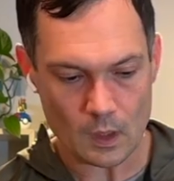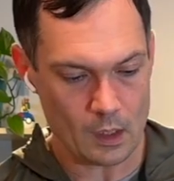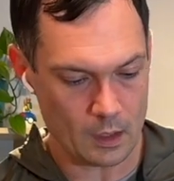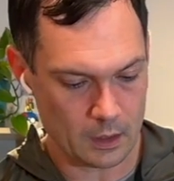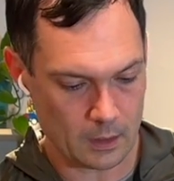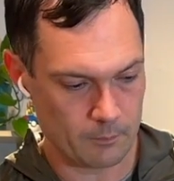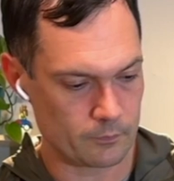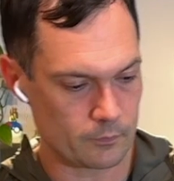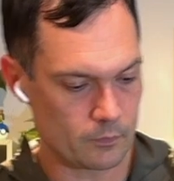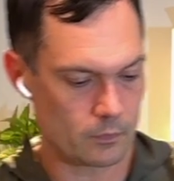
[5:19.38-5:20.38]

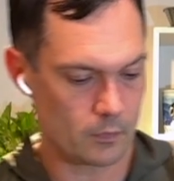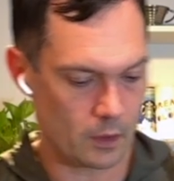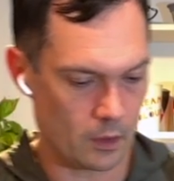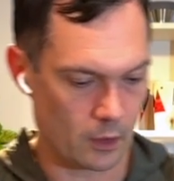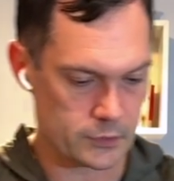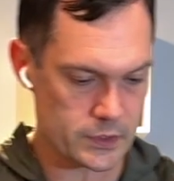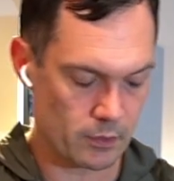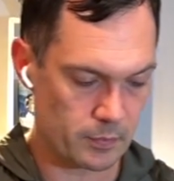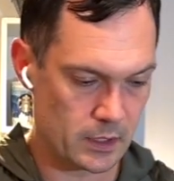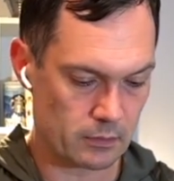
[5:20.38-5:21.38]
Um, Also
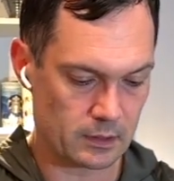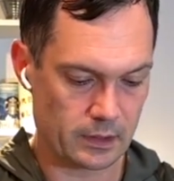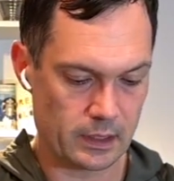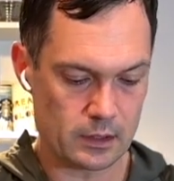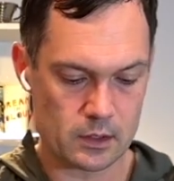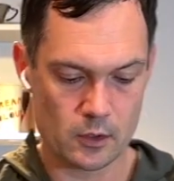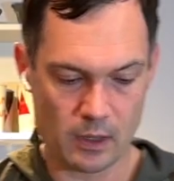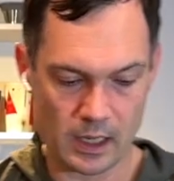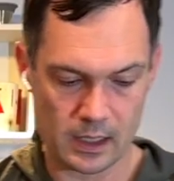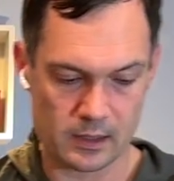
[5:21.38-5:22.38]
up here on the leg, you
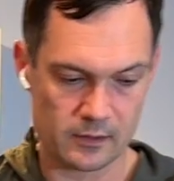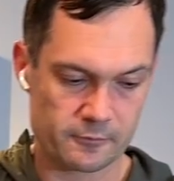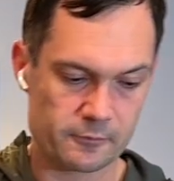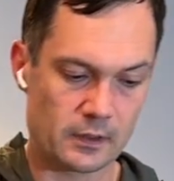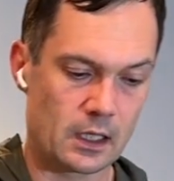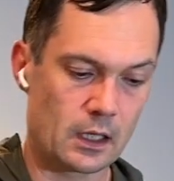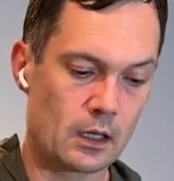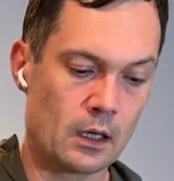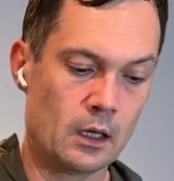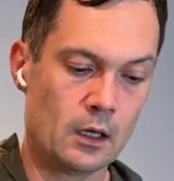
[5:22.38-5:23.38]
have
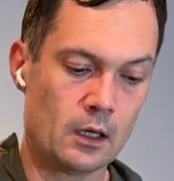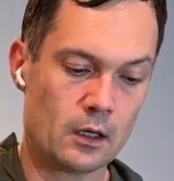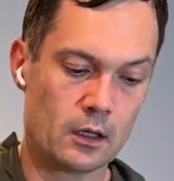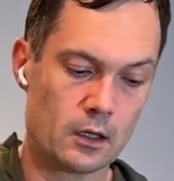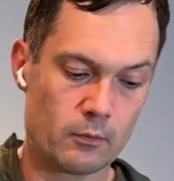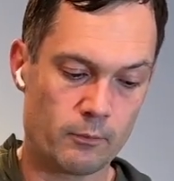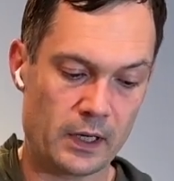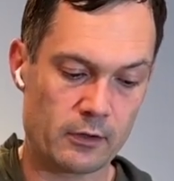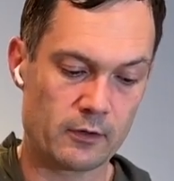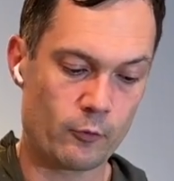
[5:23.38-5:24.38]
a
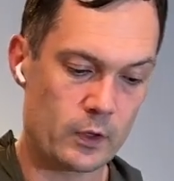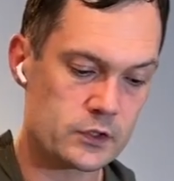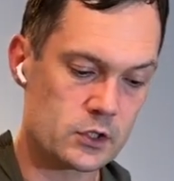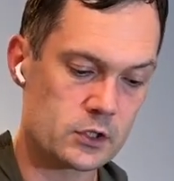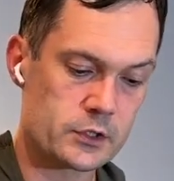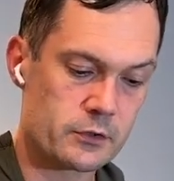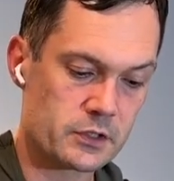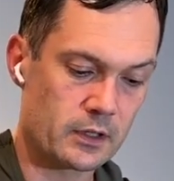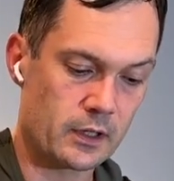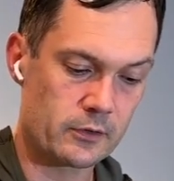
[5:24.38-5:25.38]
pair of waist adjusters
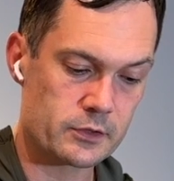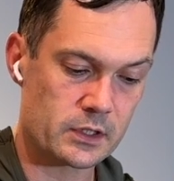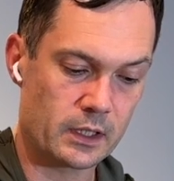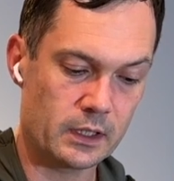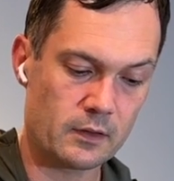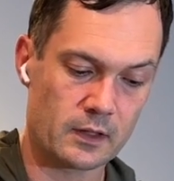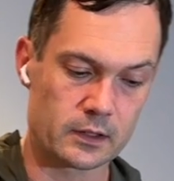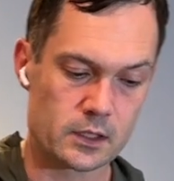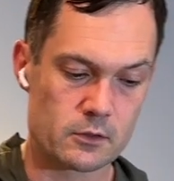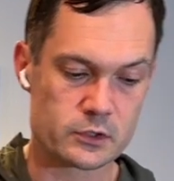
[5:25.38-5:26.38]
on either side that
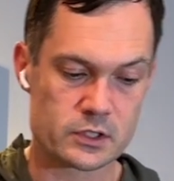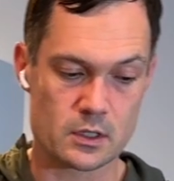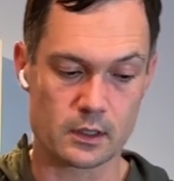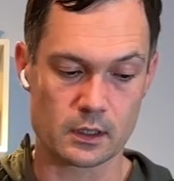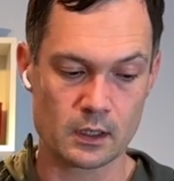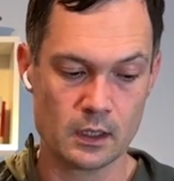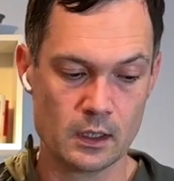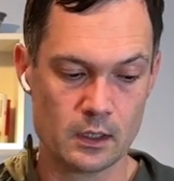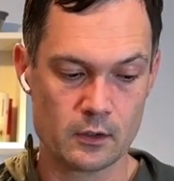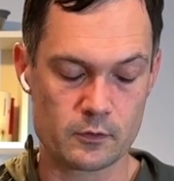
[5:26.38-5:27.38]
let you snug
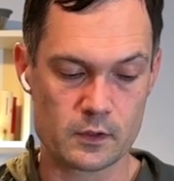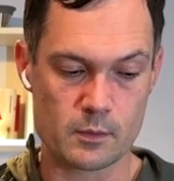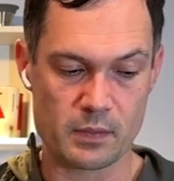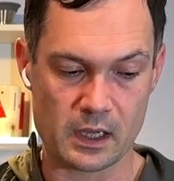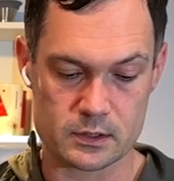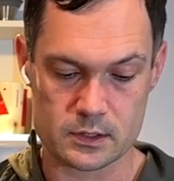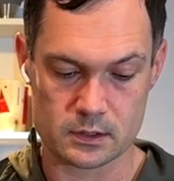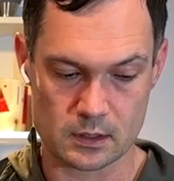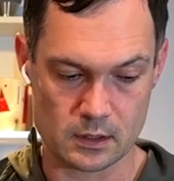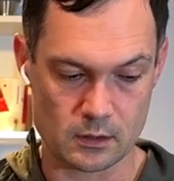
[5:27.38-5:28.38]
the pant
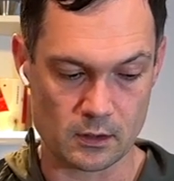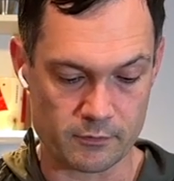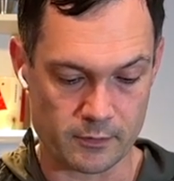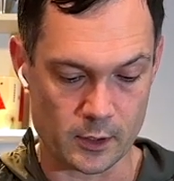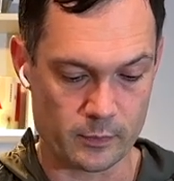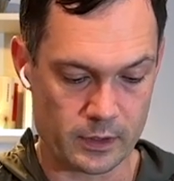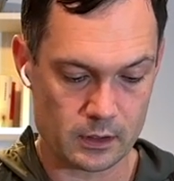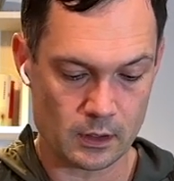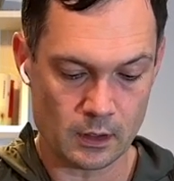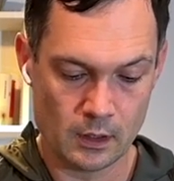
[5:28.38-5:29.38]
in a fair
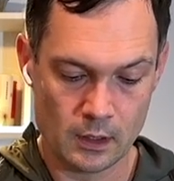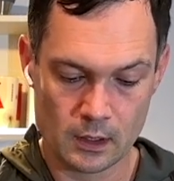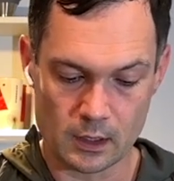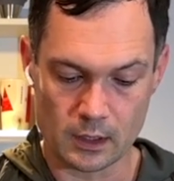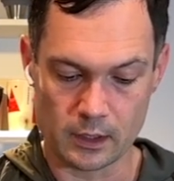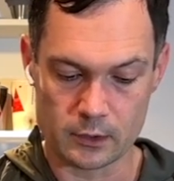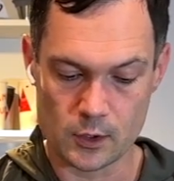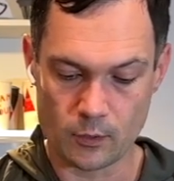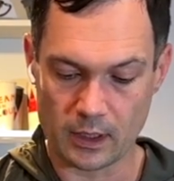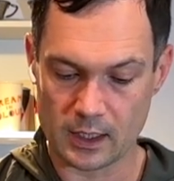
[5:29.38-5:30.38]
bit.
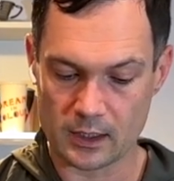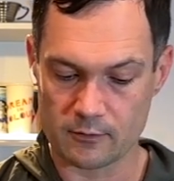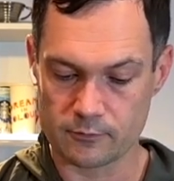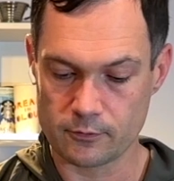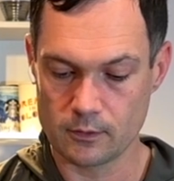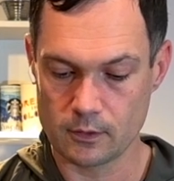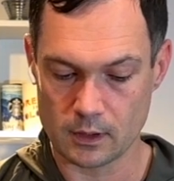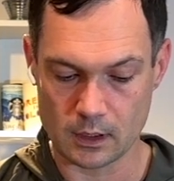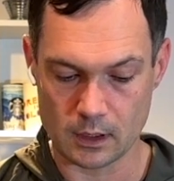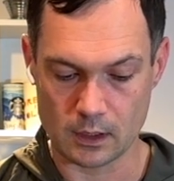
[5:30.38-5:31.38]
You have
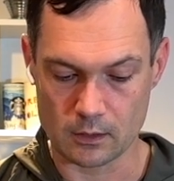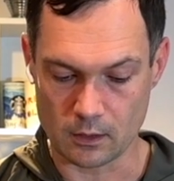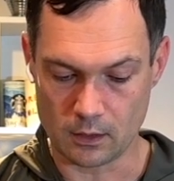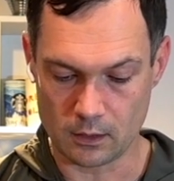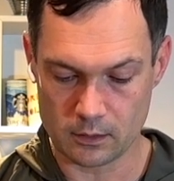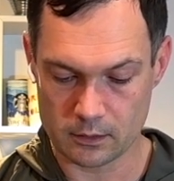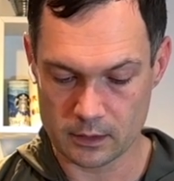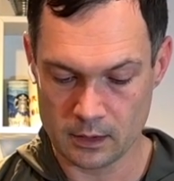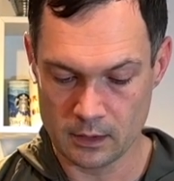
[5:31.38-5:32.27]
a long